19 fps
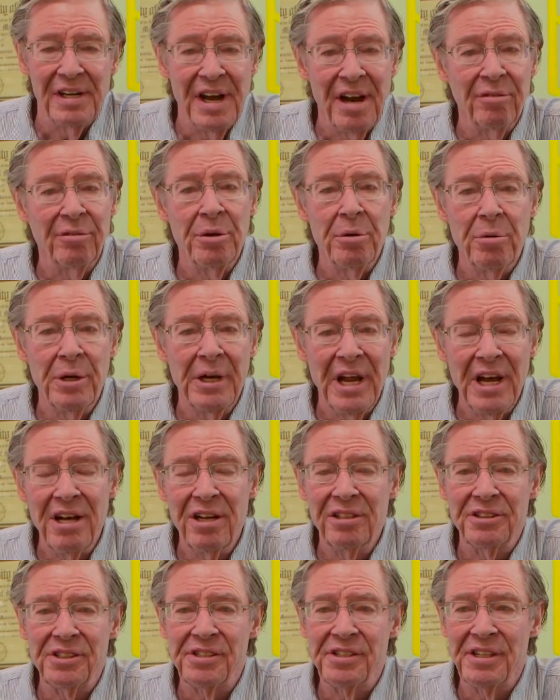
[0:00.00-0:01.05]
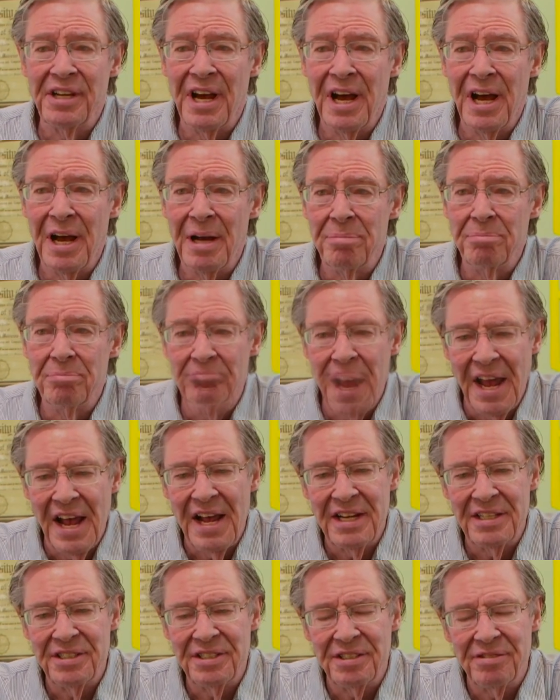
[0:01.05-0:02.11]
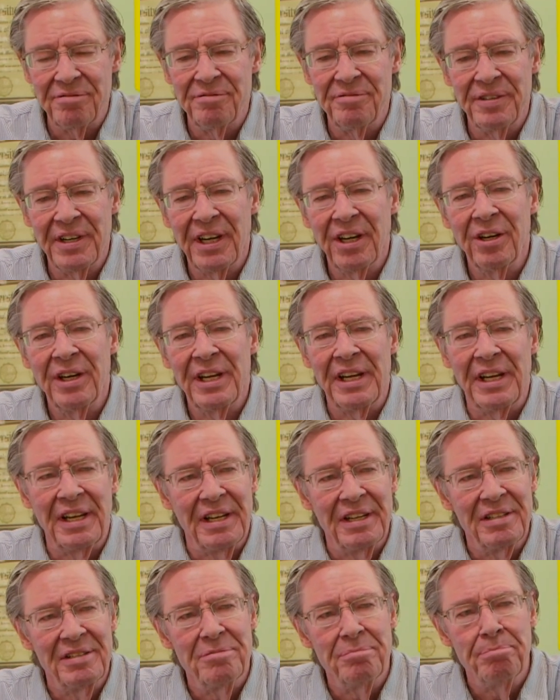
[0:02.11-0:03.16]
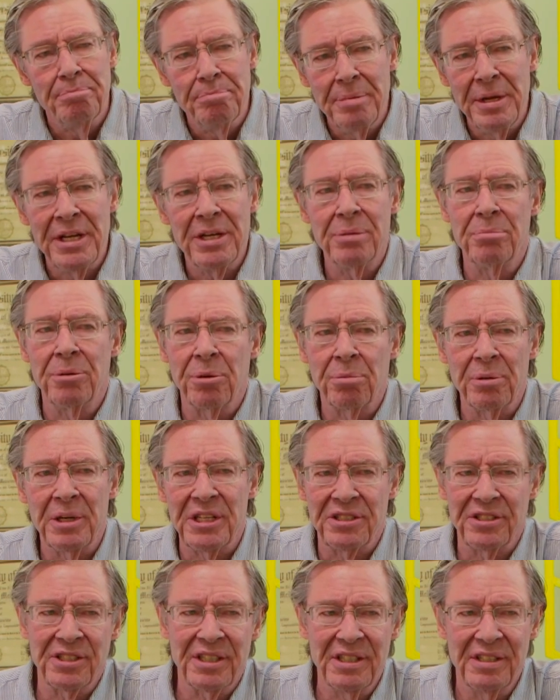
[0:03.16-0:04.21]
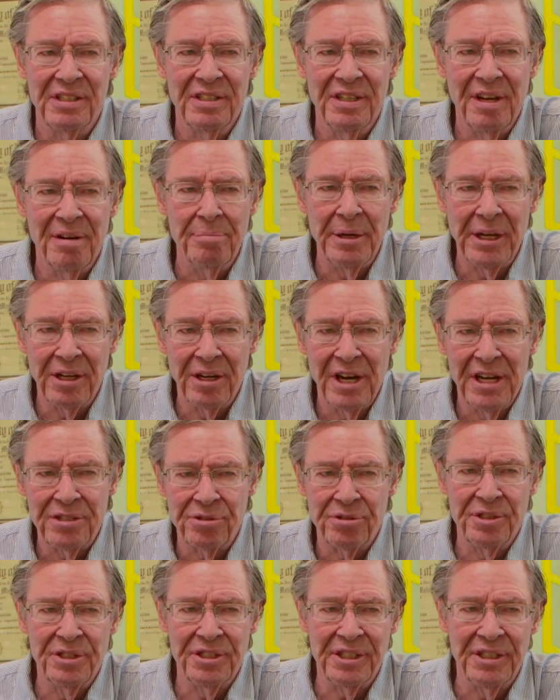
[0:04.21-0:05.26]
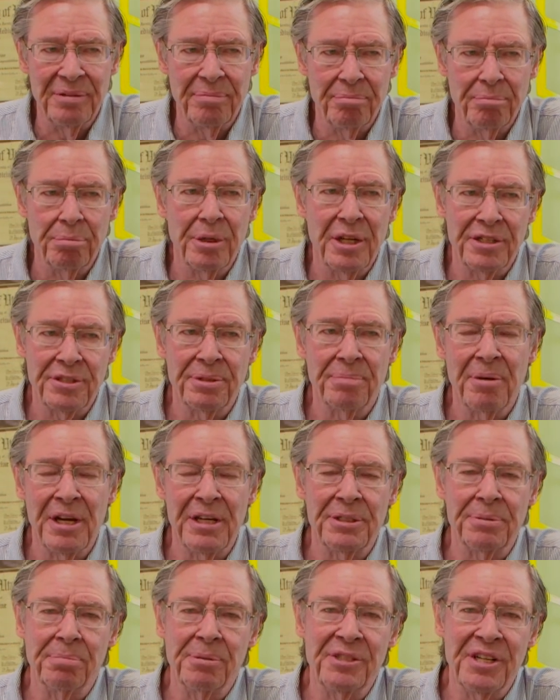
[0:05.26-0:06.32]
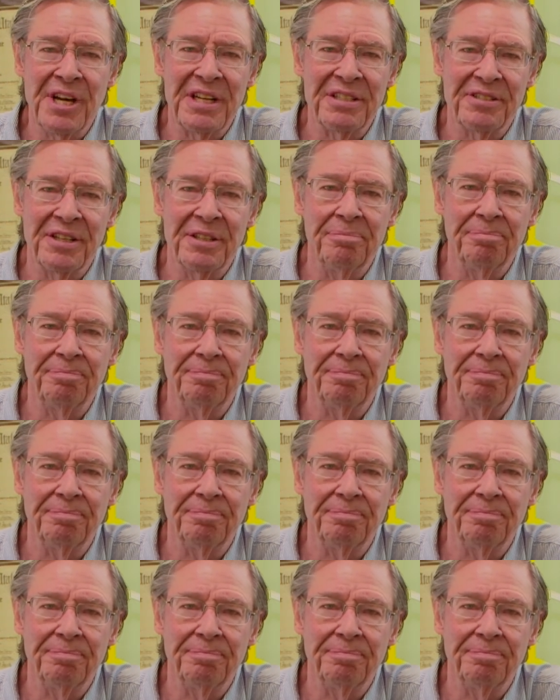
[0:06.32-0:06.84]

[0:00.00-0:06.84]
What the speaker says: everyone else has very minimal risk of being on estrogen, plus or minus progestin.